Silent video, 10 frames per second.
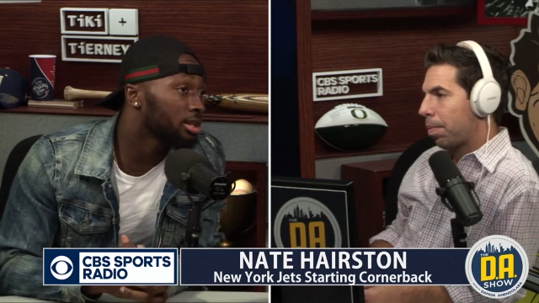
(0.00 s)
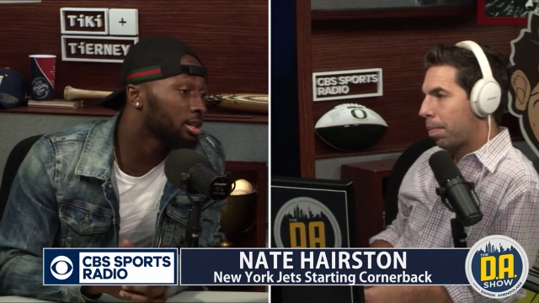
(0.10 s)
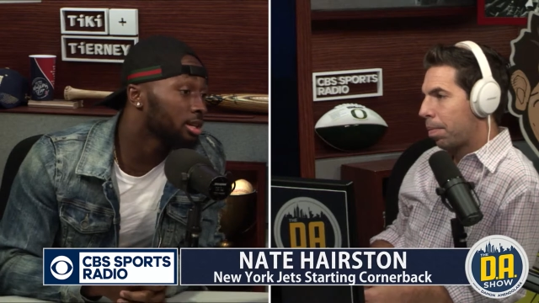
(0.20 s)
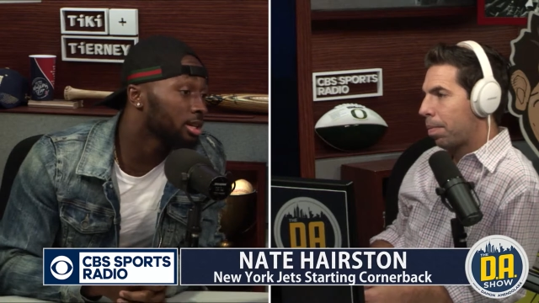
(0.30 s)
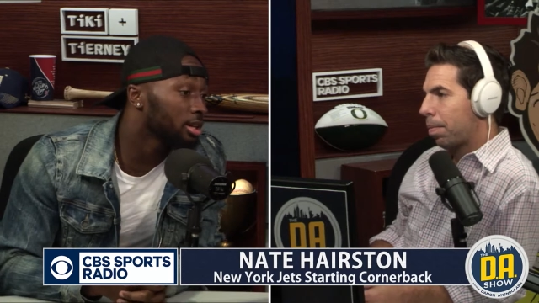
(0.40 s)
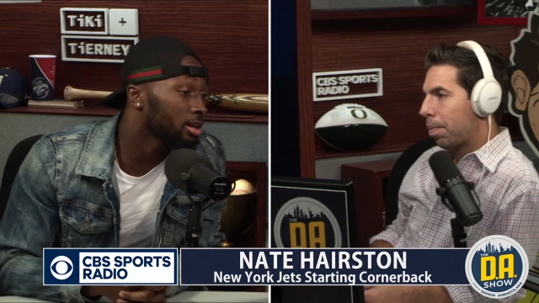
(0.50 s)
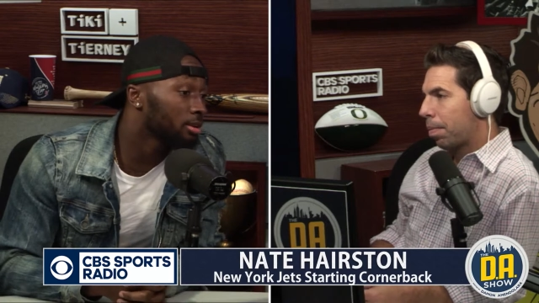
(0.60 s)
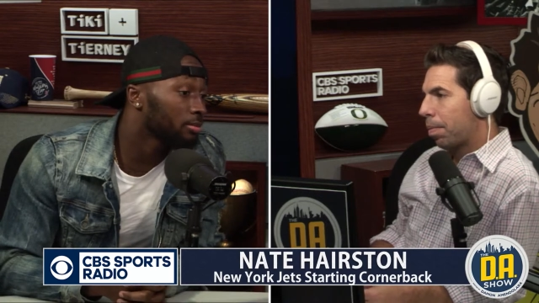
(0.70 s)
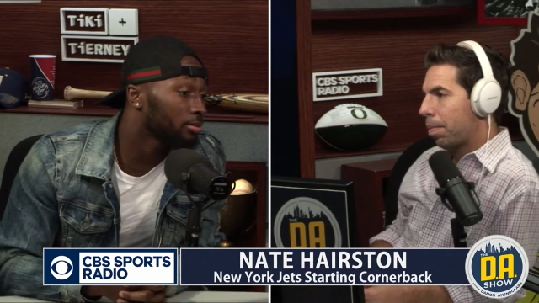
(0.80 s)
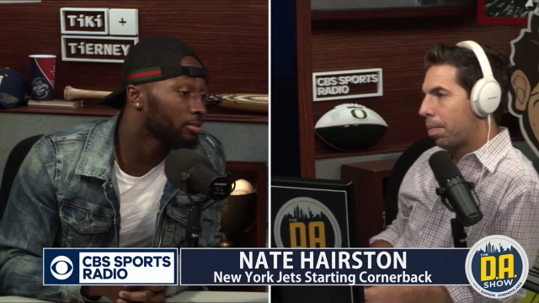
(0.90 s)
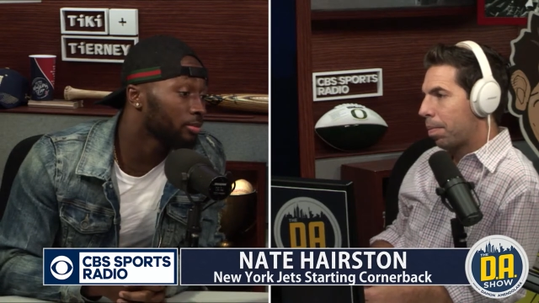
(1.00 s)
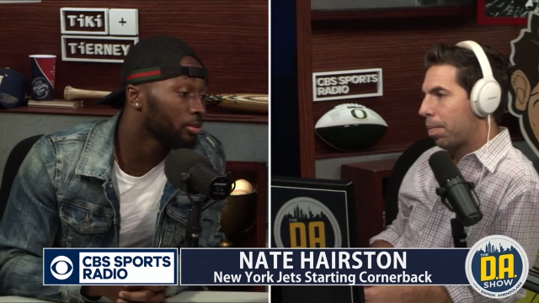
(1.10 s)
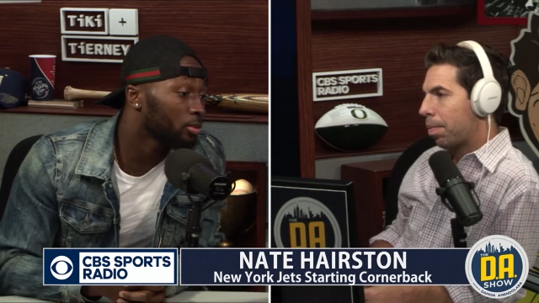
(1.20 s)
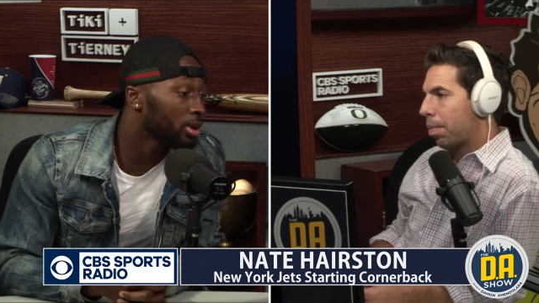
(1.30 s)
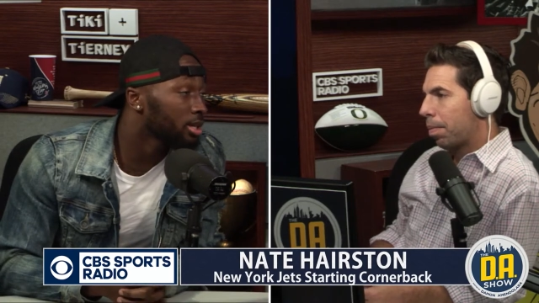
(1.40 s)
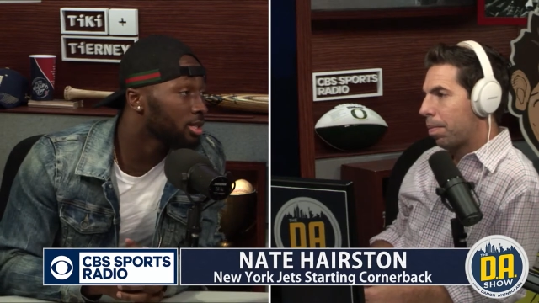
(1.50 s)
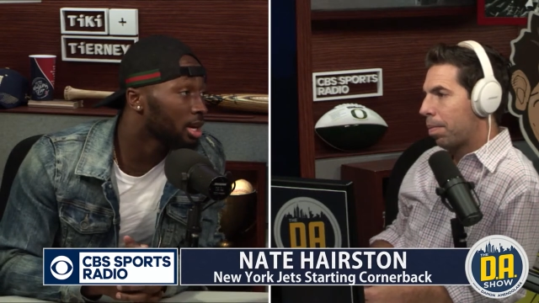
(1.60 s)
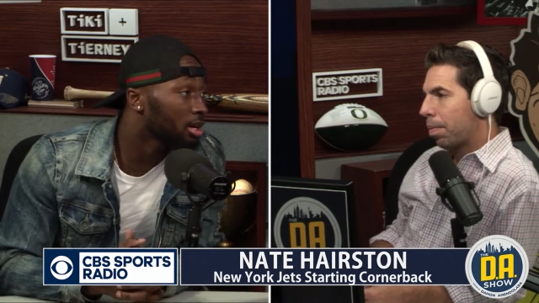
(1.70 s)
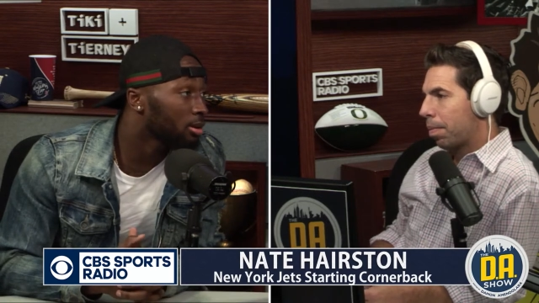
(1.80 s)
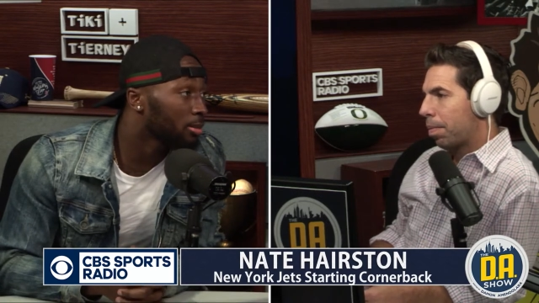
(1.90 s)
Speaker 1: good, and um, we're
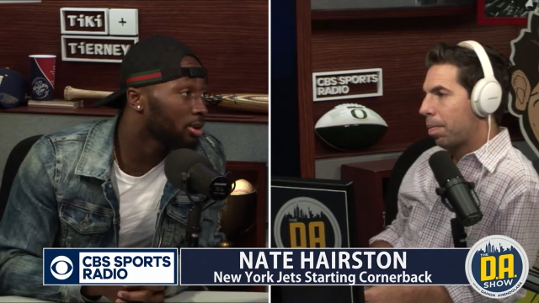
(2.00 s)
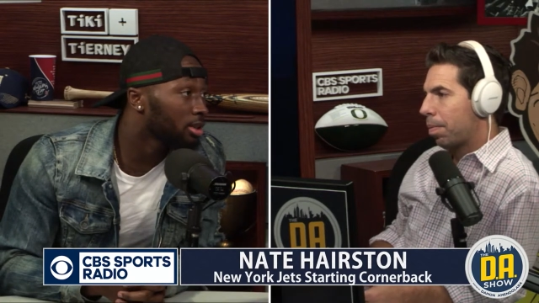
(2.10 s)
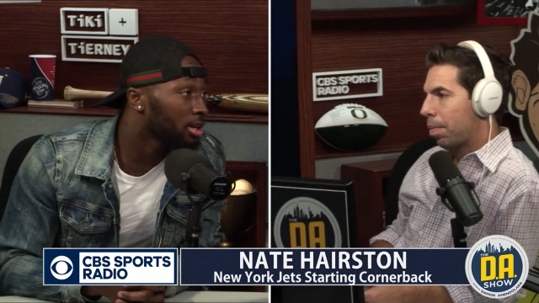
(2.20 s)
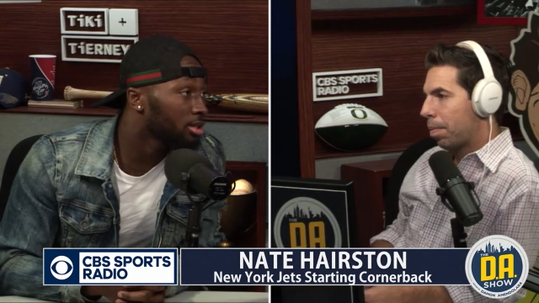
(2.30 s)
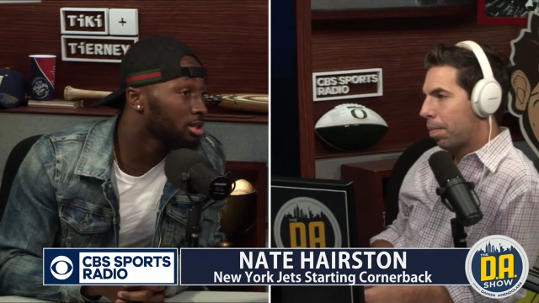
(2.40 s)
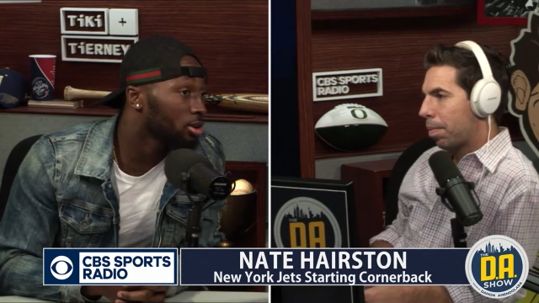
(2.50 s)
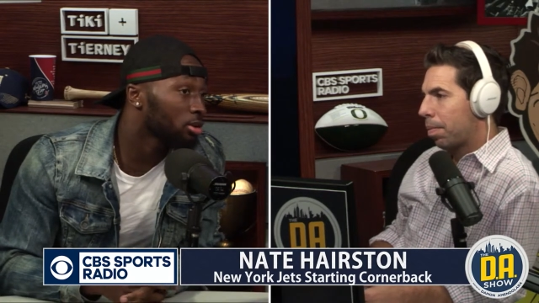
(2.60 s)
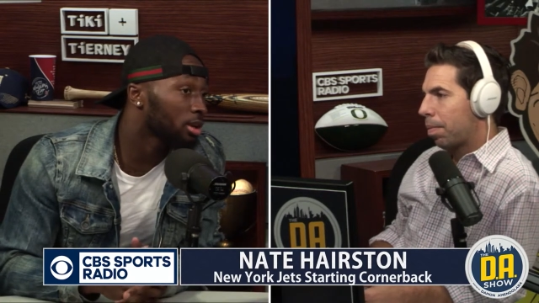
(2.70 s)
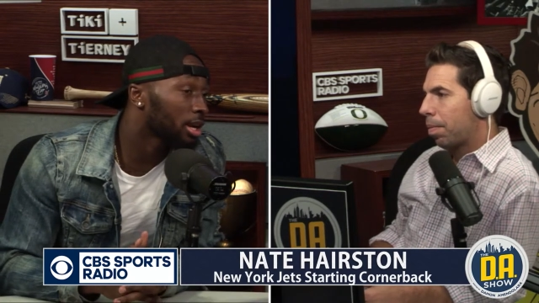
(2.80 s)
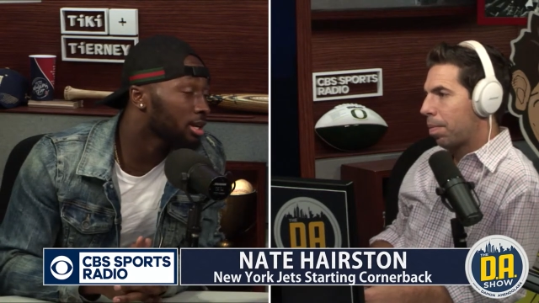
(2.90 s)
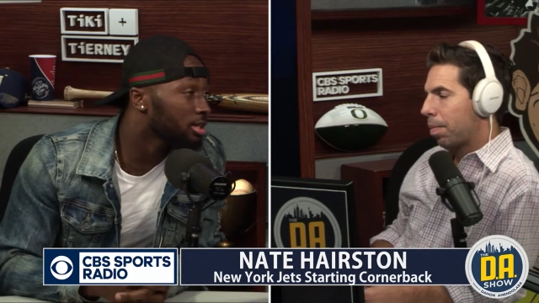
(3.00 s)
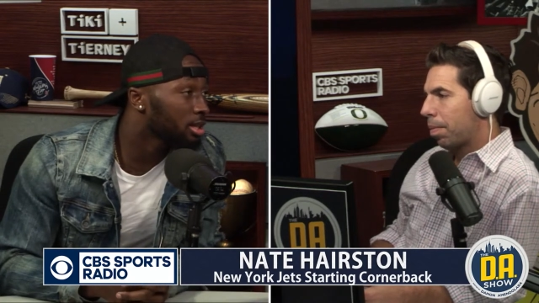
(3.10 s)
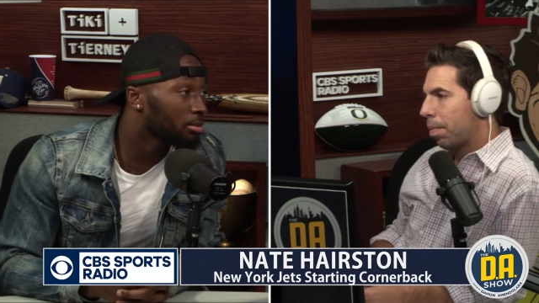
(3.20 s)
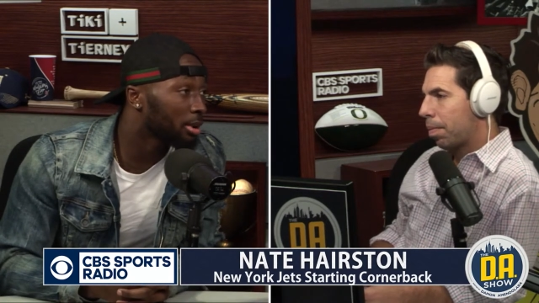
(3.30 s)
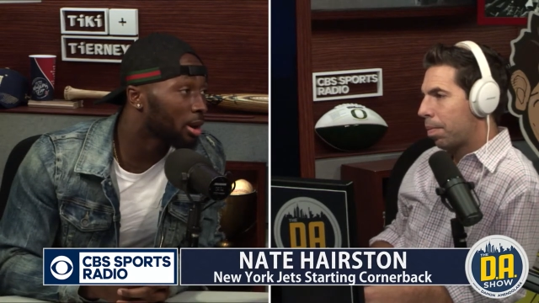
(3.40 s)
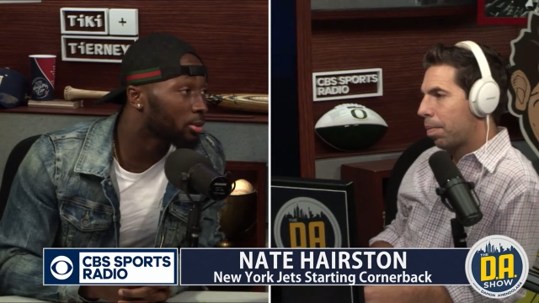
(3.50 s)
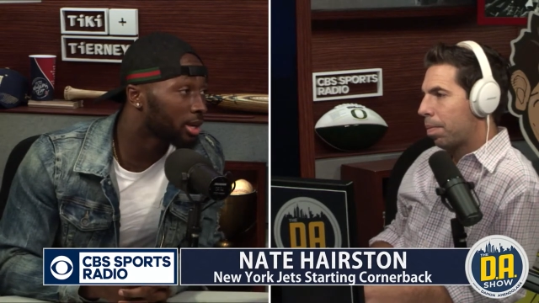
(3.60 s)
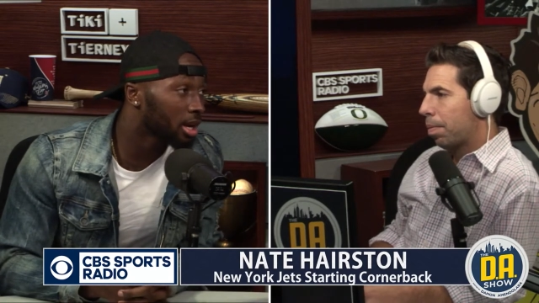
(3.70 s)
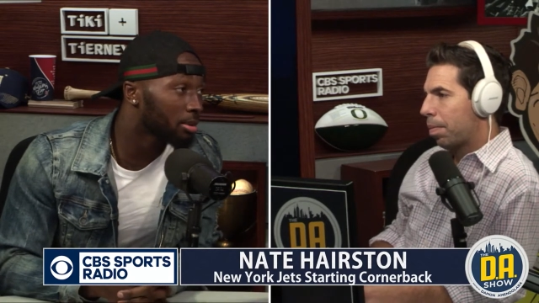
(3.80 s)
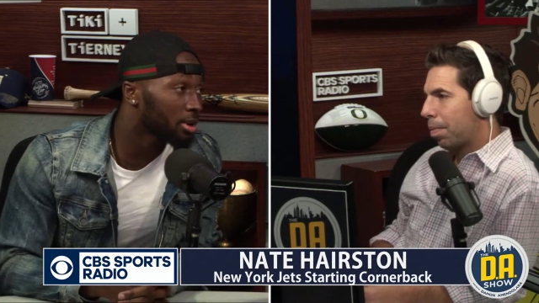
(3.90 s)
excited about that. So, like I said, bye week
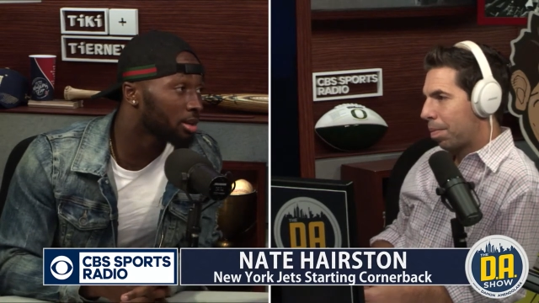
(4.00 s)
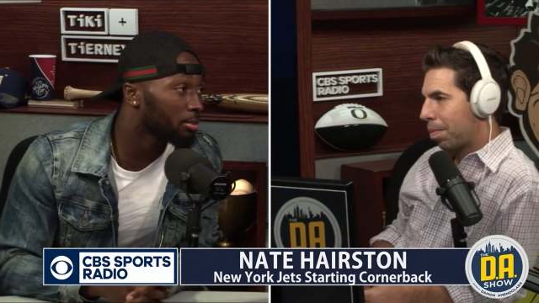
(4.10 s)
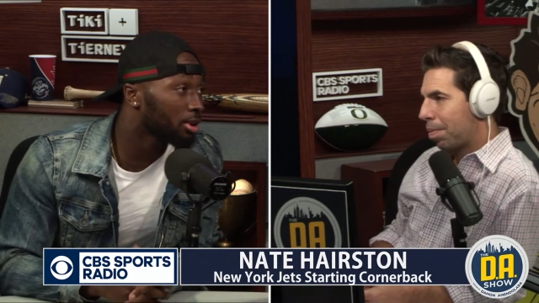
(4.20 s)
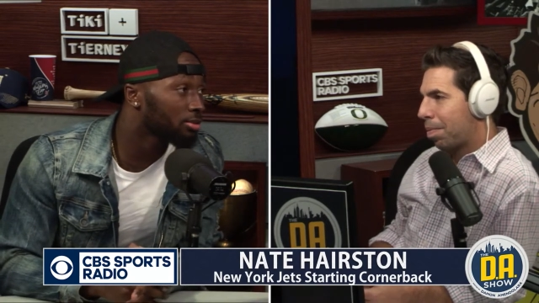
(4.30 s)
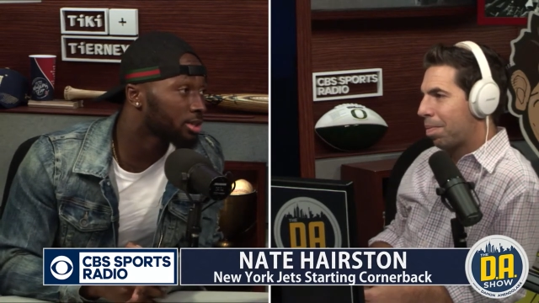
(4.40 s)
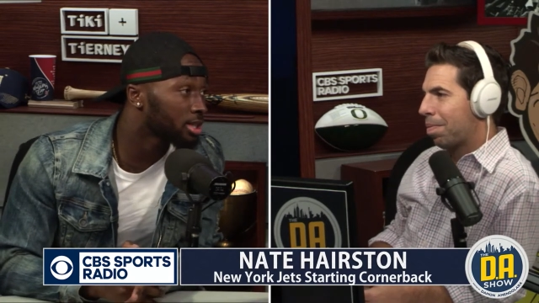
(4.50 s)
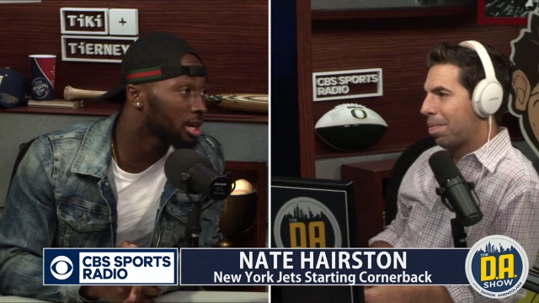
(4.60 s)
came at the perfect